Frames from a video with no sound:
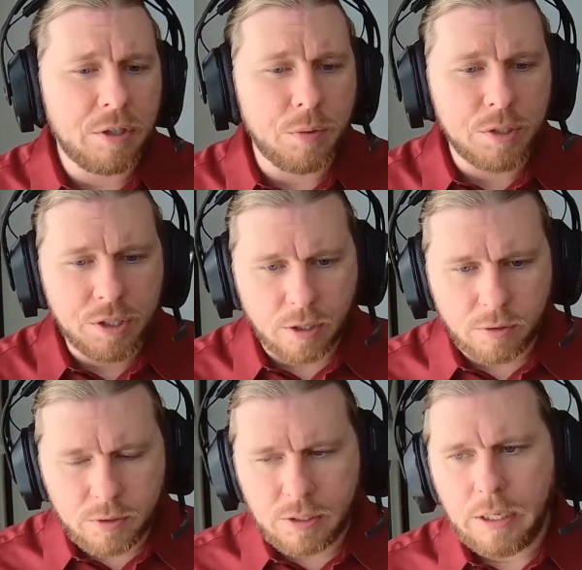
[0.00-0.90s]
too
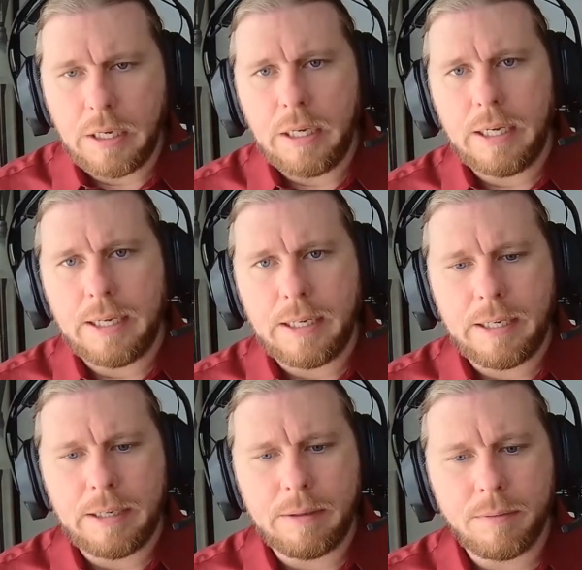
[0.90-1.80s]
subtle.
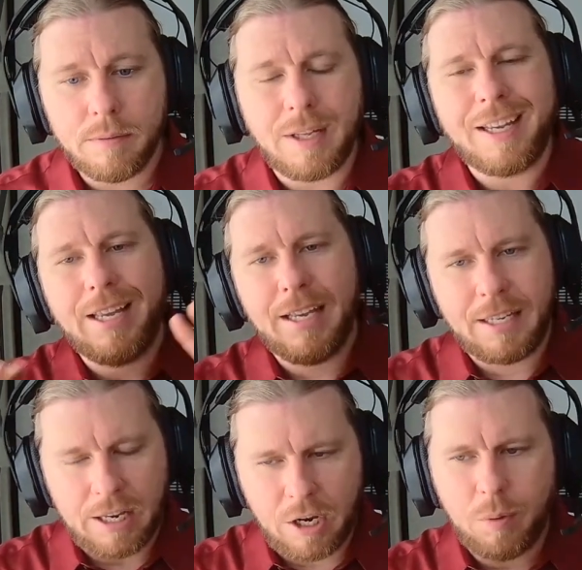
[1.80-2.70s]
Like it
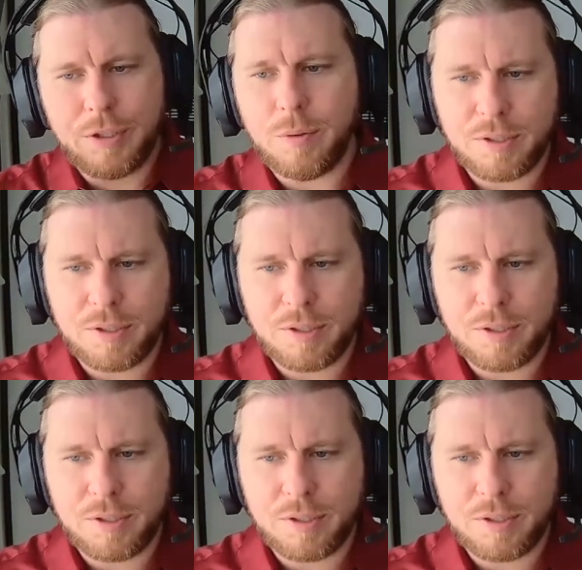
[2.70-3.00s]
can go in two